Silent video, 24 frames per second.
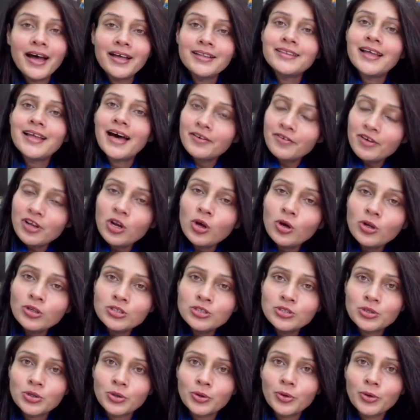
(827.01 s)
and that will
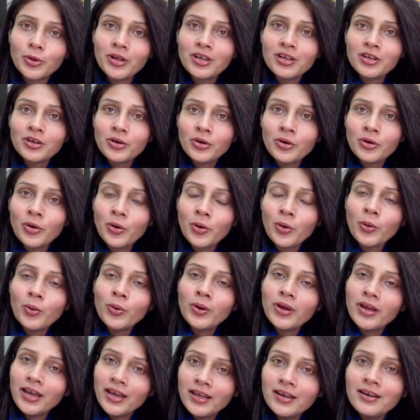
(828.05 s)
also
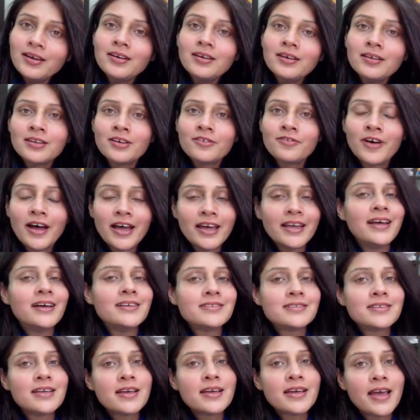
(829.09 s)
go in the
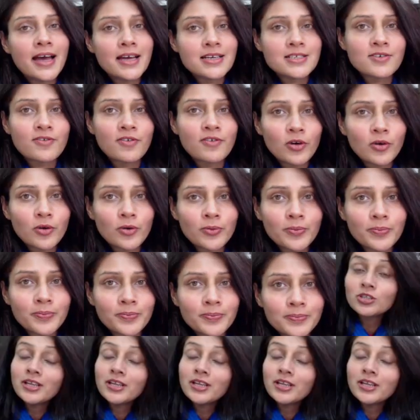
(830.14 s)
financing cash flow.